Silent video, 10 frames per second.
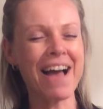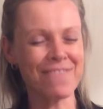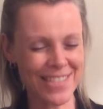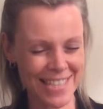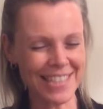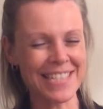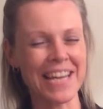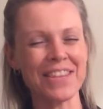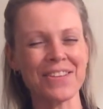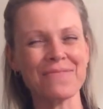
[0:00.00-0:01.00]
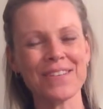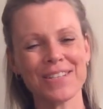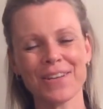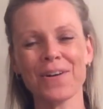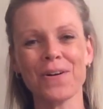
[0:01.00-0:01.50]
facilitate them
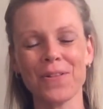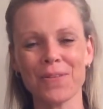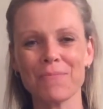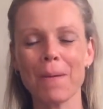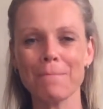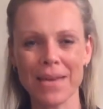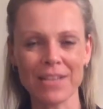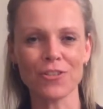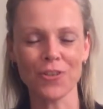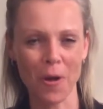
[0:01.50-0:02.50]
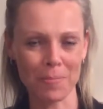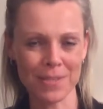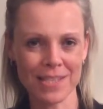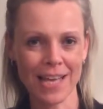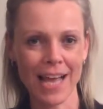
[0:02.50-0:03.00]
to call them big
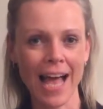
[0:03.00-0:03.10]
jobs.